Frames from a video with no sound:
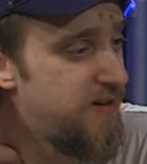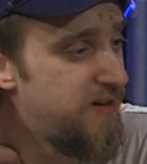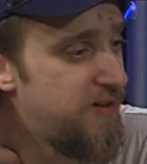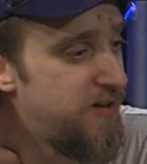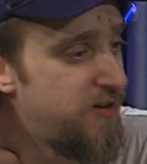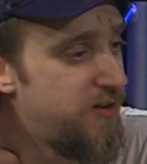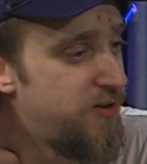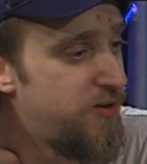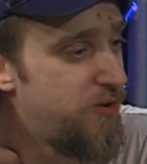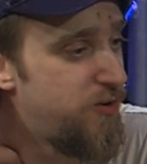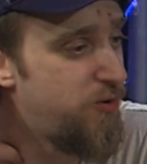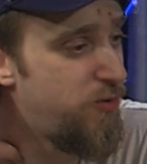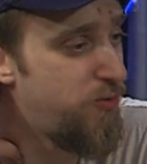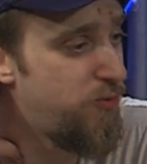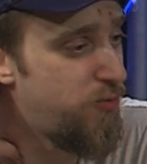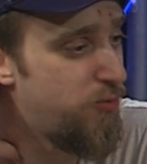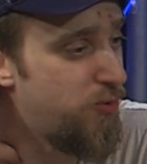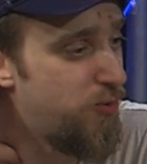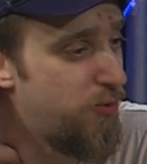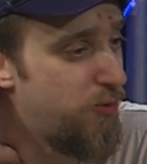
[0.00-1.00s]

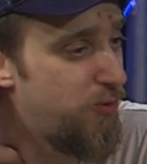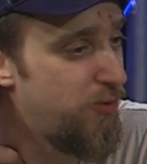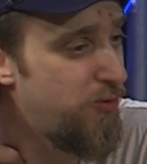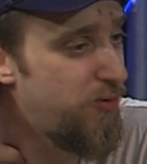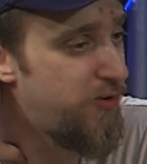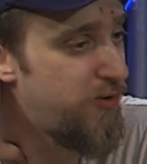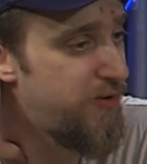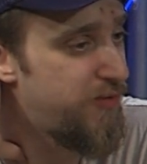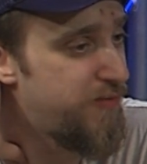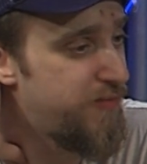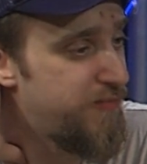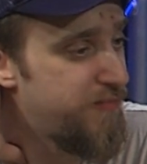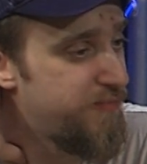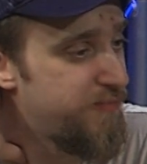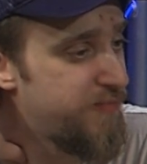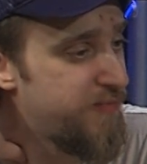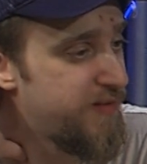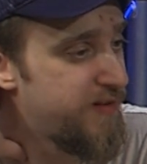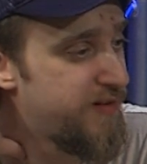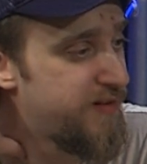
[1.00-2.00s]

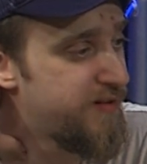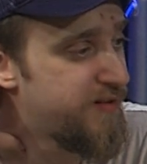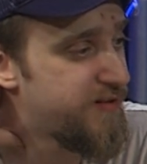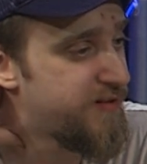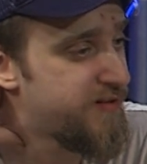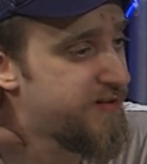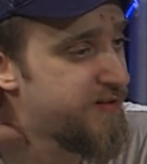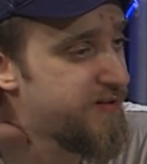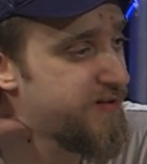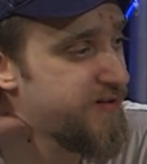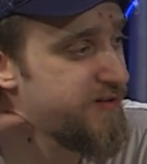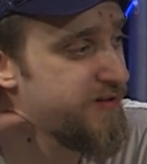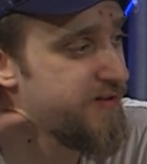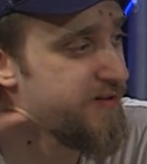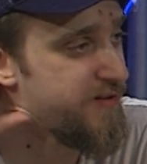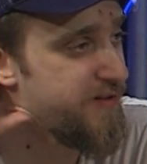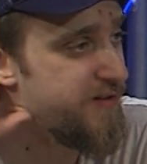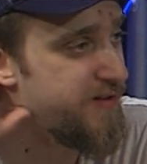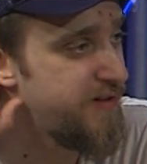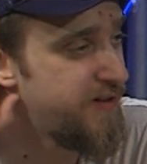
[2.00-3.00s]

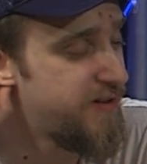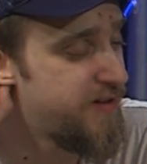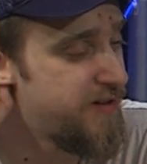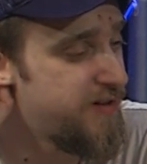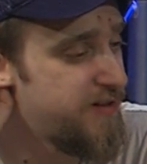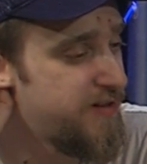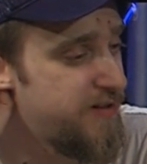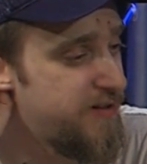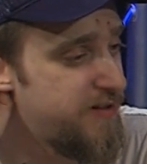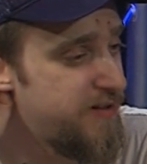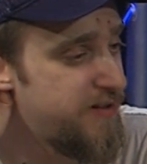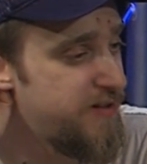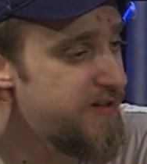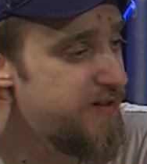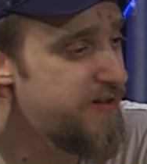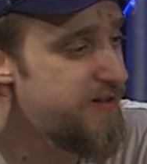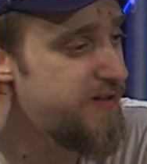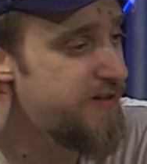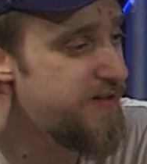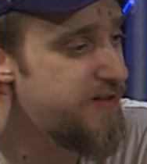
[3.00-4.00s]

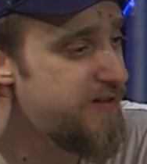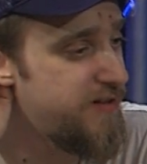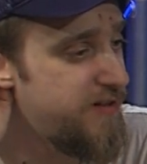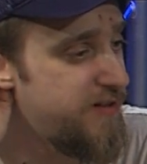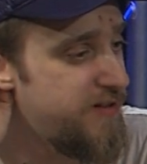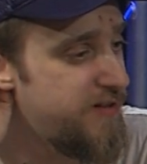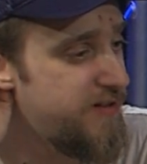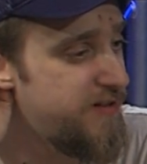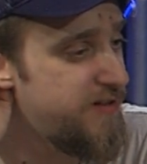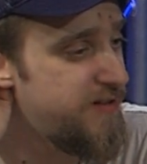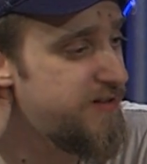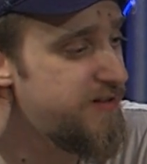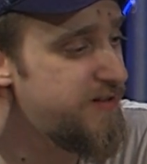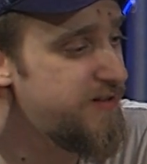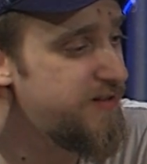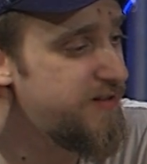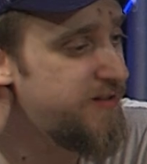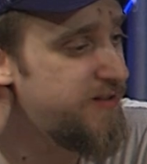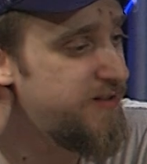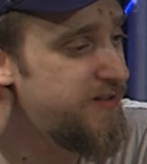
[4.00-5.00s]

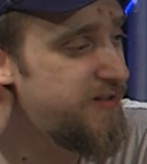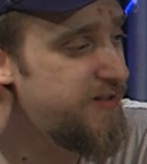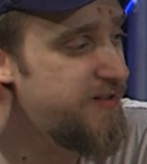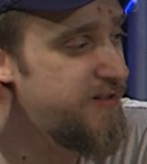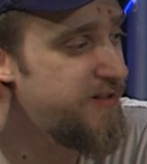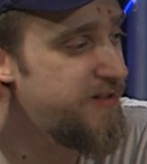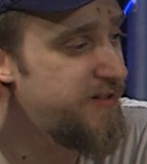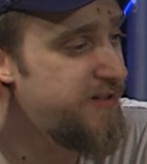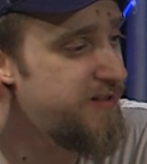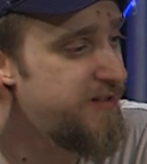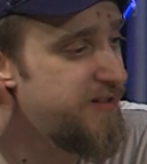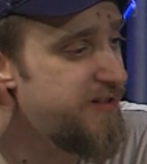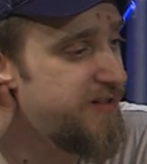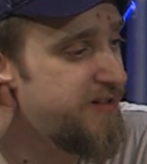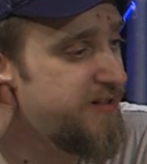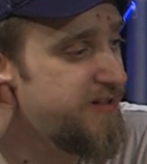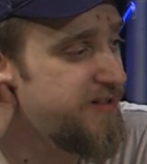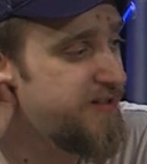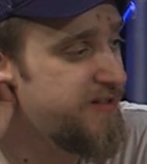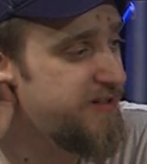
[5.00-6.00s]

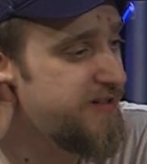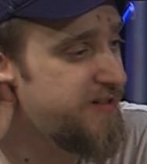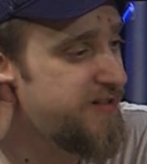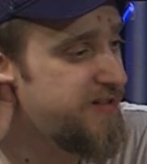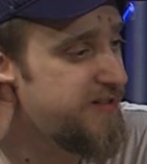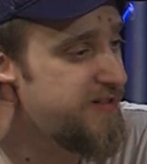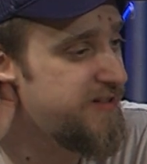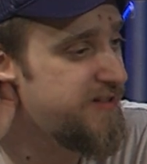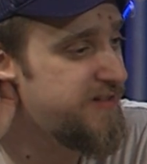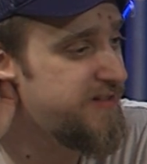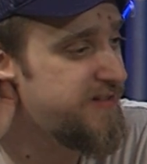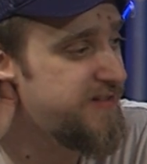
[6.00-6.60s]
[no speech]